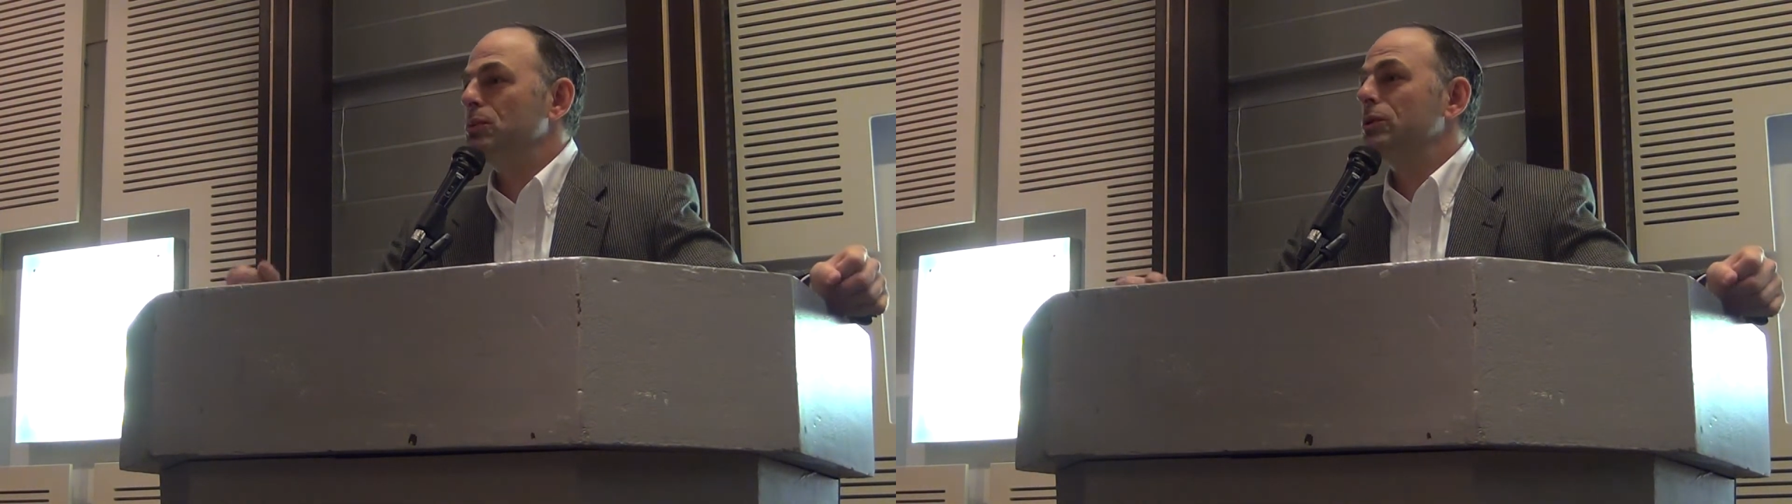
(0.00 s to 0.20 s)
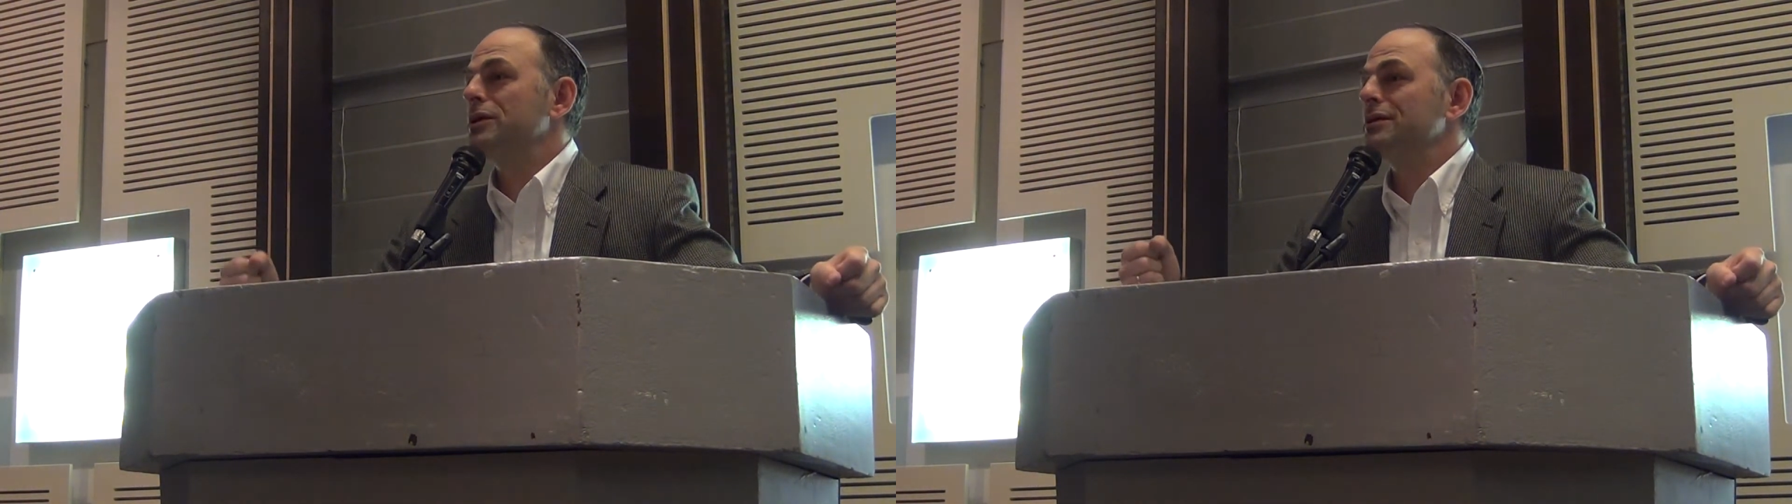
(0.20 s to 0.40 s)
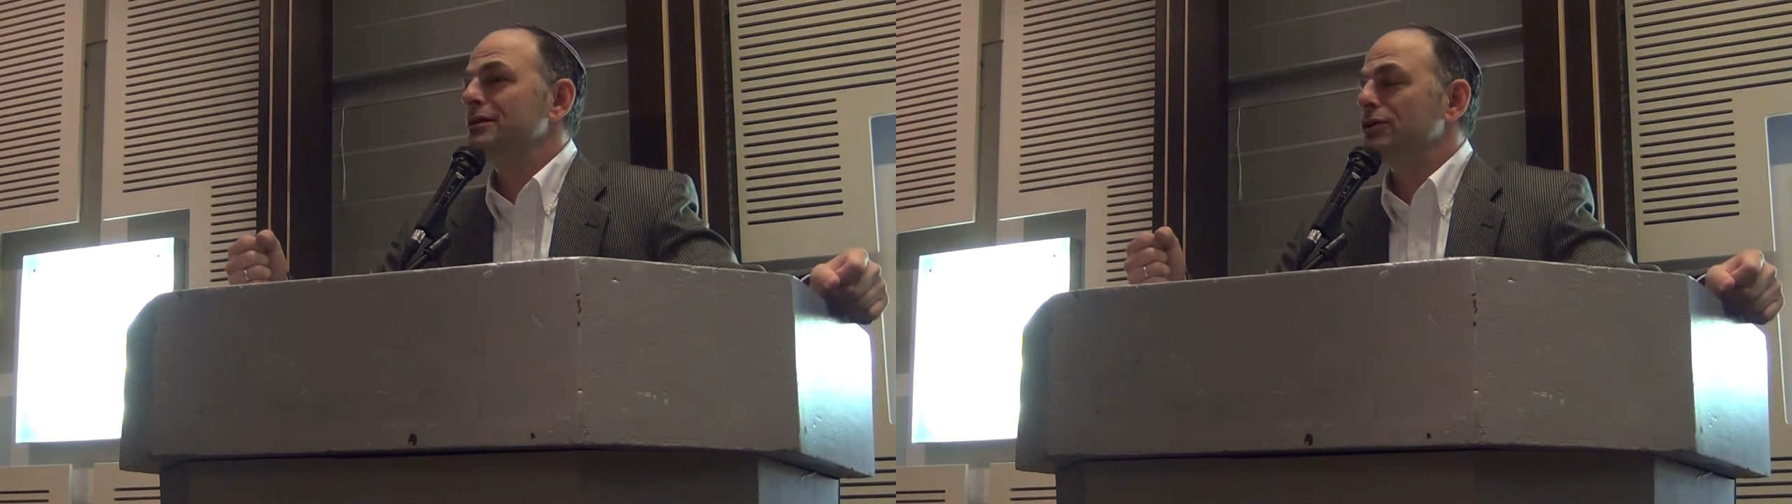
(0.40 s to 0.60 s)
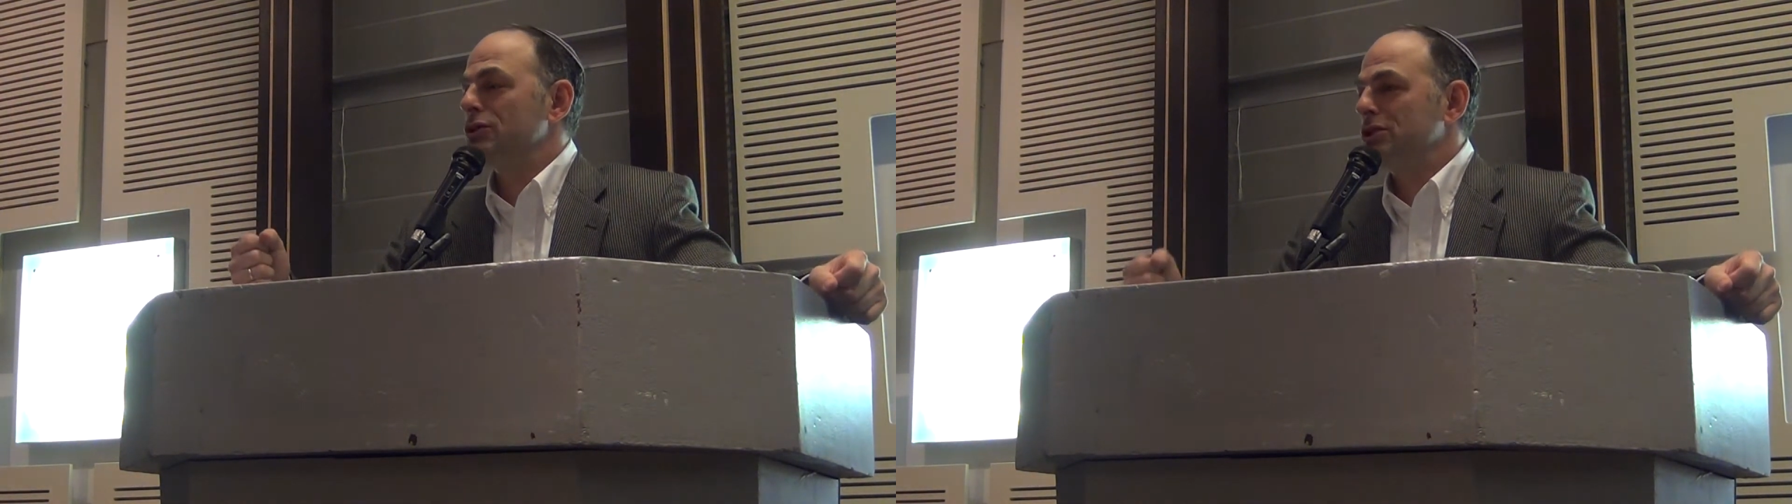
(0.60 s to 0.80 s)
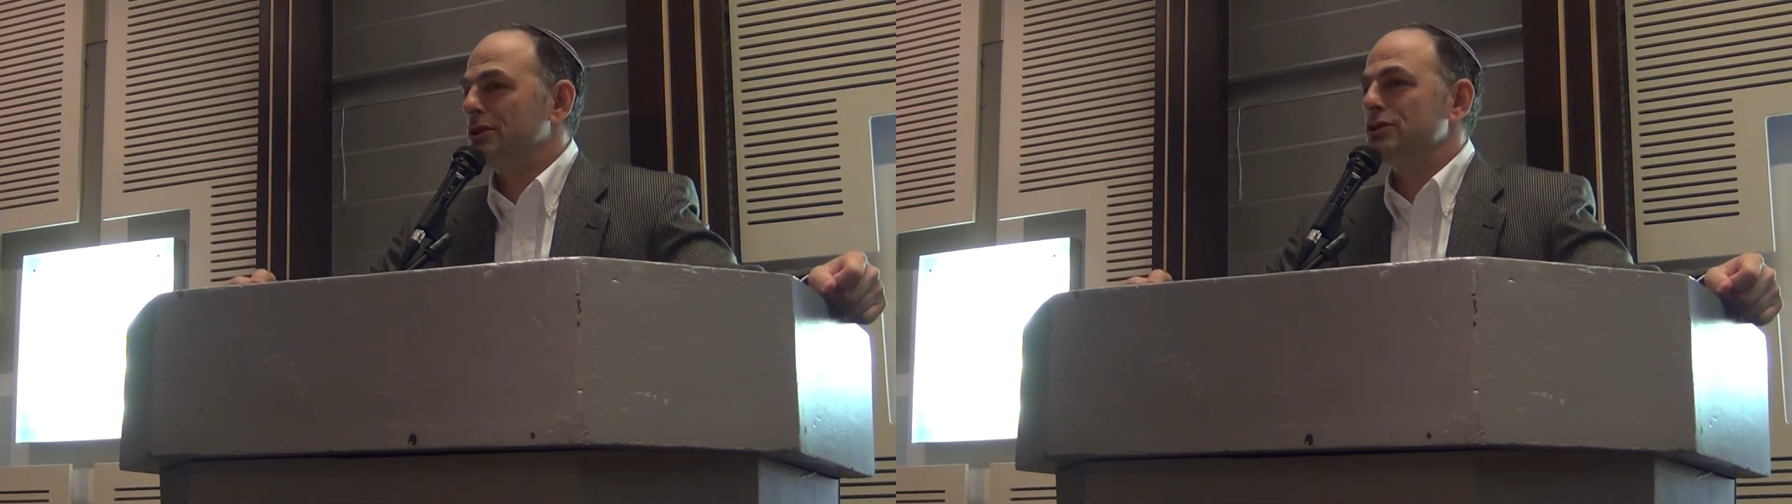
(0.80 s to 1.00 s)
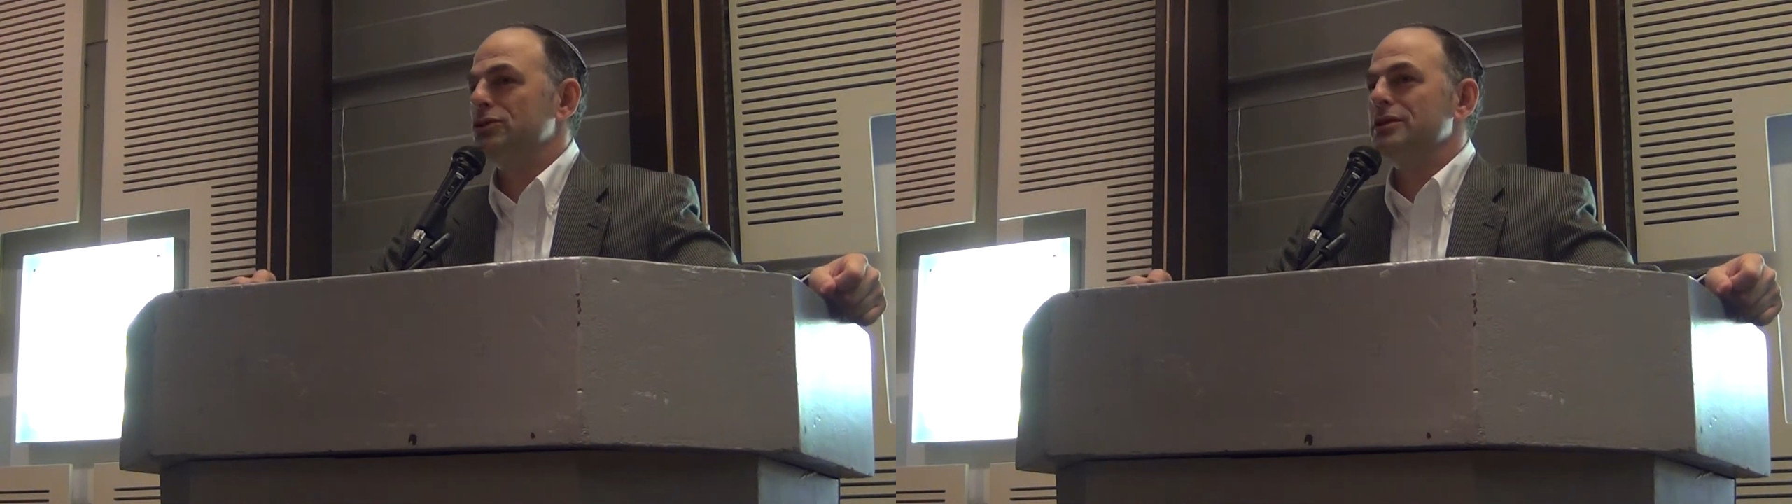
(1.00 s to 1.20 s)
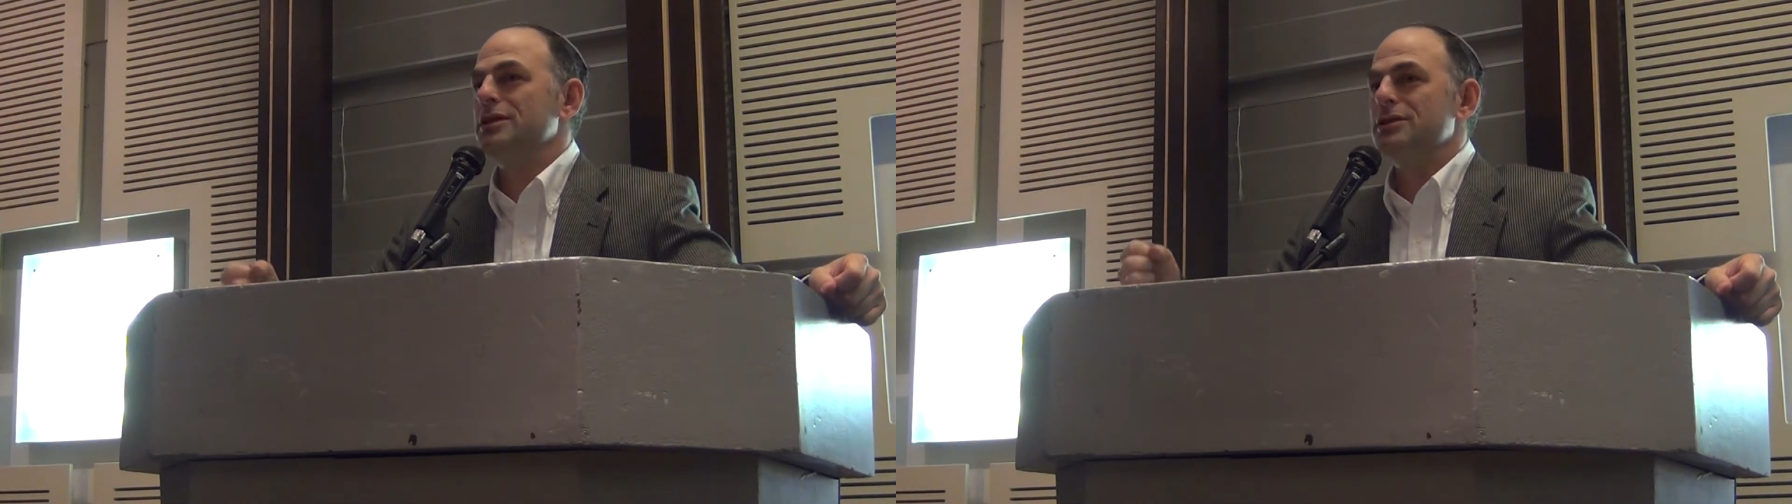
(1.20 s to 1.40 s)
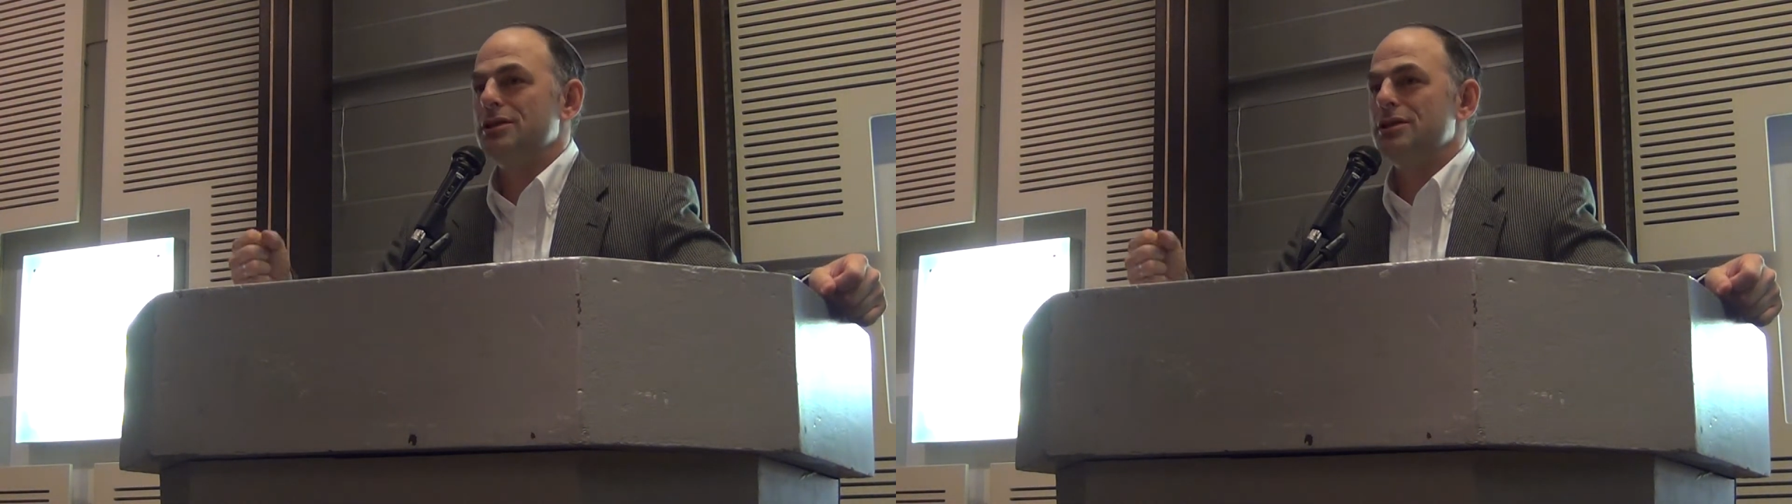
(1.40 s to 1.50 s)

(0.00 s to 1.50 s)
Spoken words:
wanted her children